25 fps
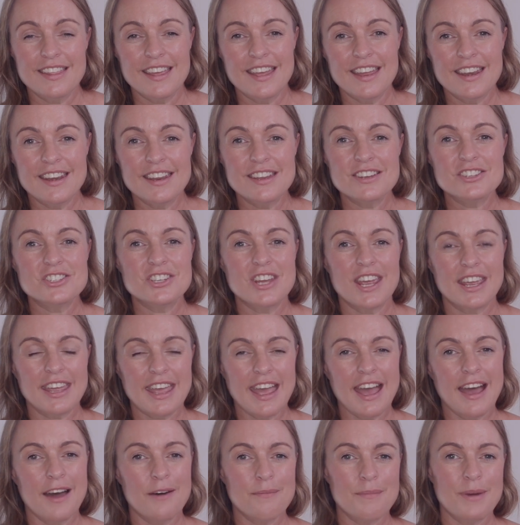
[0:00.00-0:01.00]
then
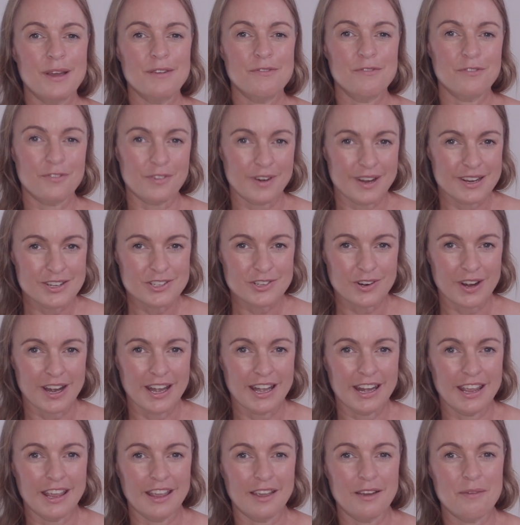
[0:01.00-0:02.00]
check out my free
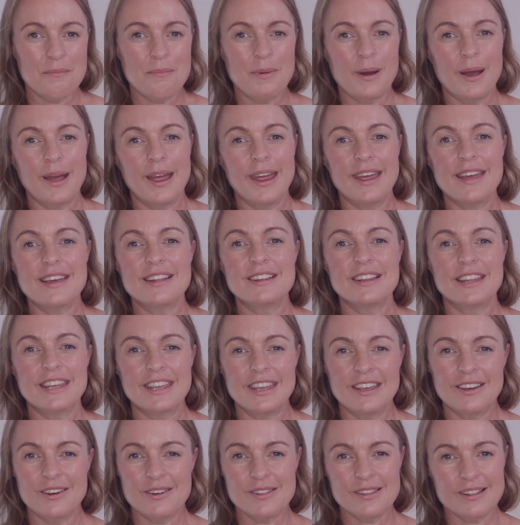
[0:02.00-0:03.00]
training by
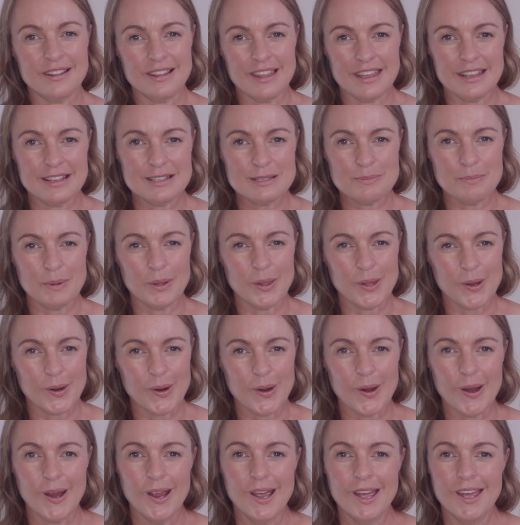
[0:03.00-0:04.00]
clicking on the links
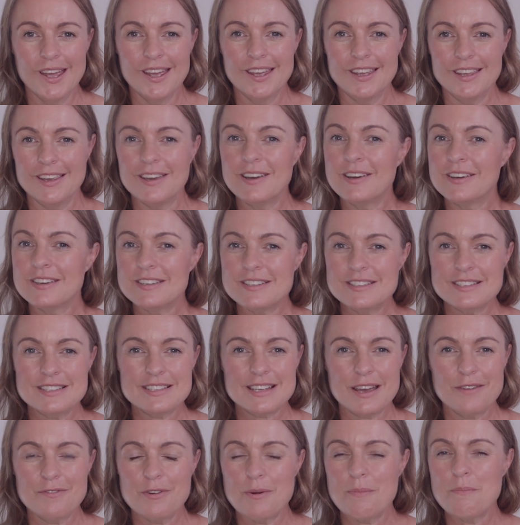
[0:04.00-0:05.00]
below. You're going to
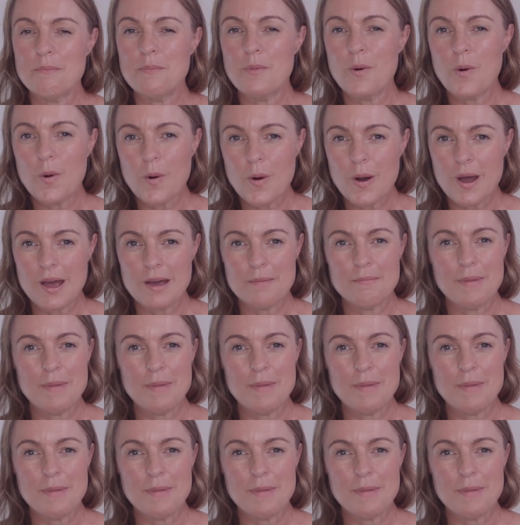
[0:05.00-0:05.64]
discover more